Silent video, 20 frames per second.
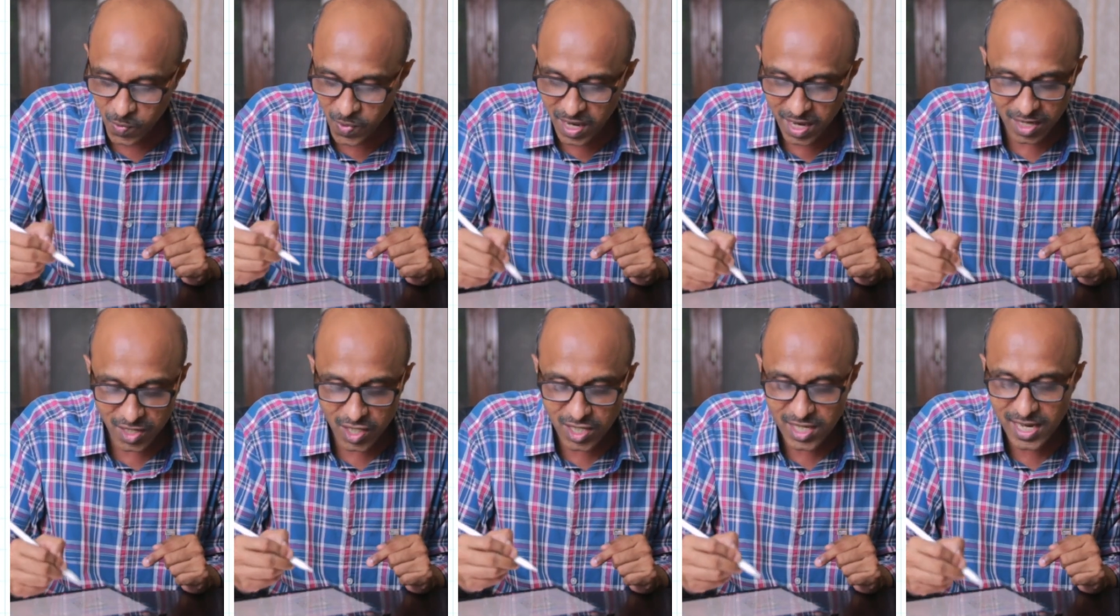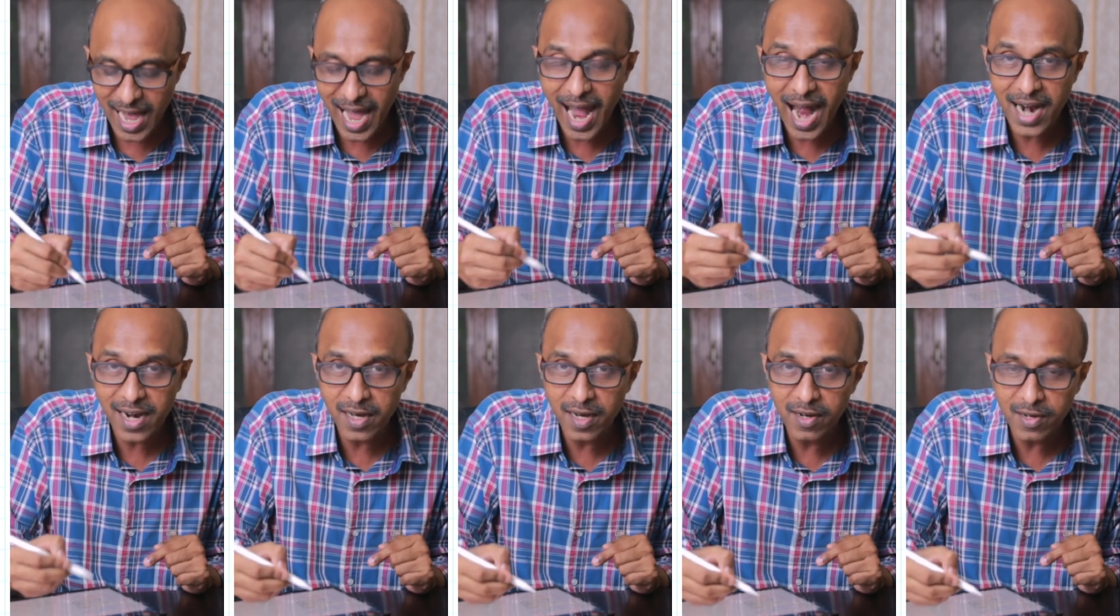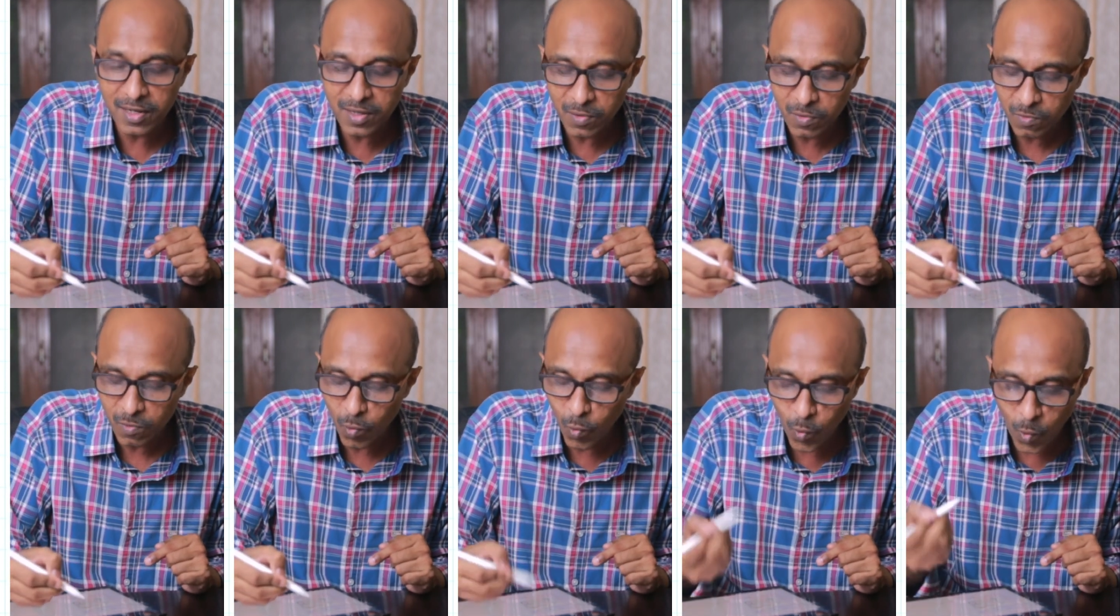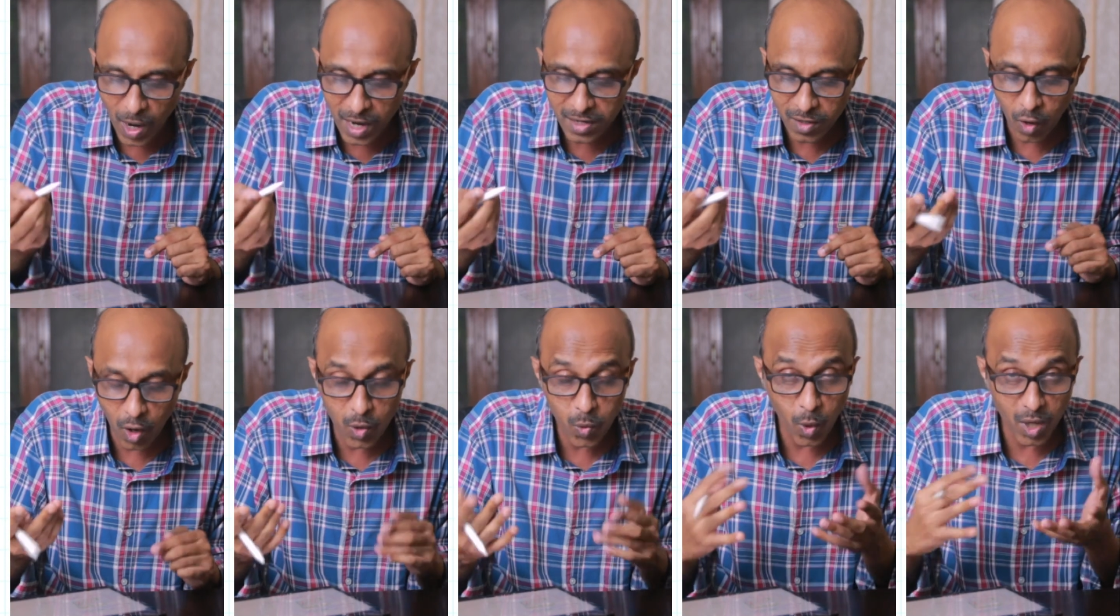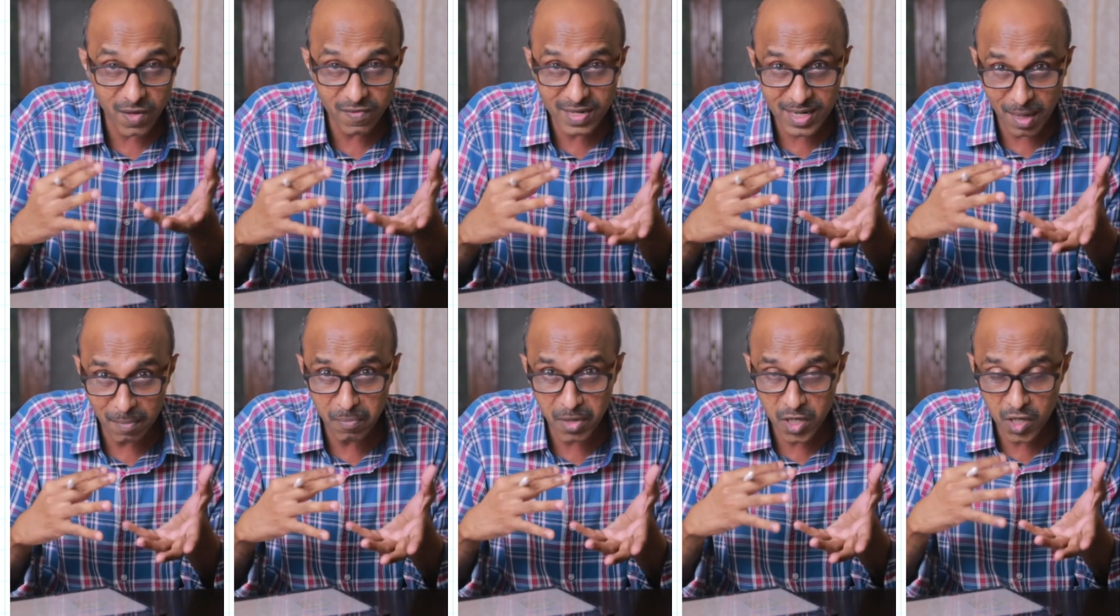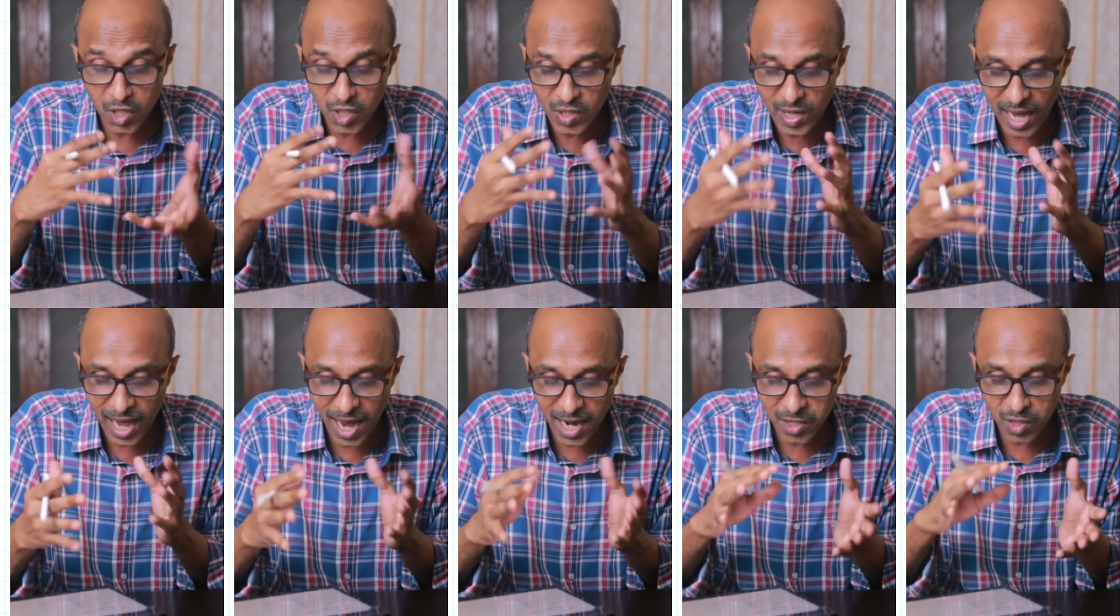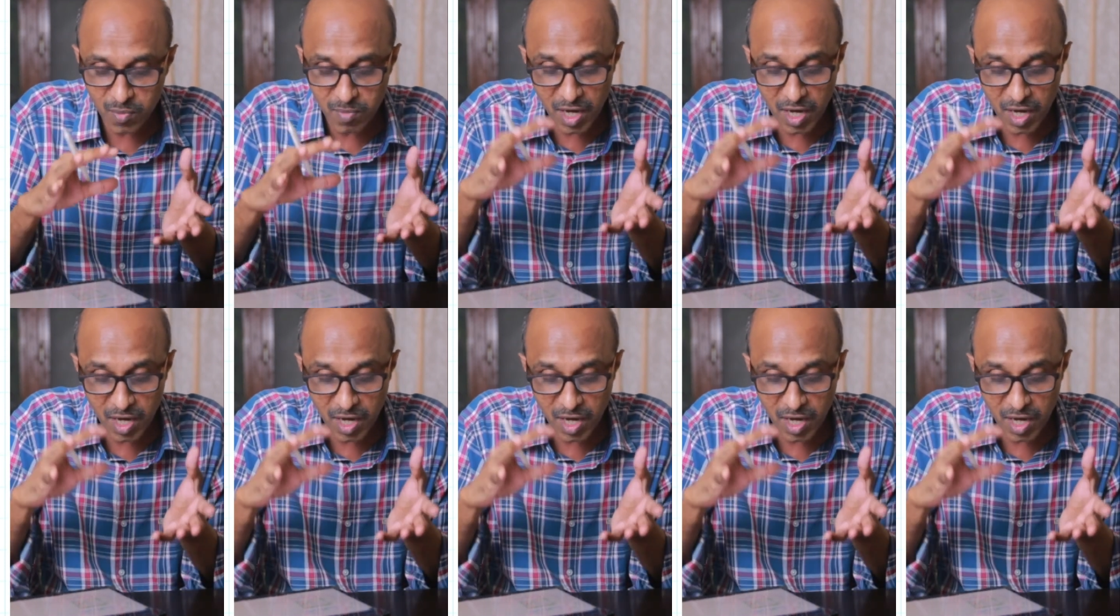We can just add a 1 or whatever number you need to add.